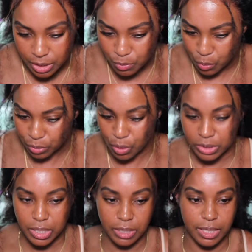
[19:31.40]
keep going
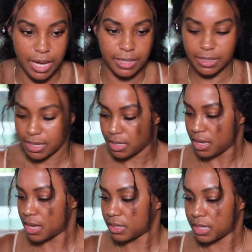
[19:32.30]
across the hairline
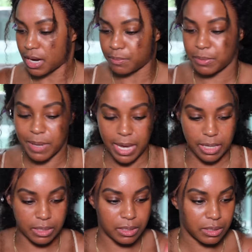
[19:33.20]
and then I'll be
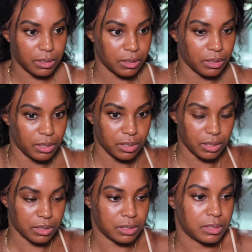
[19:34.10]
back
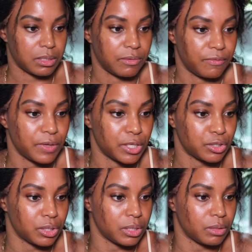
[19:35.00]
to
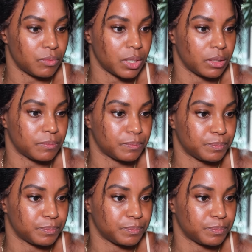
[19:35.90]
finish it. Wait.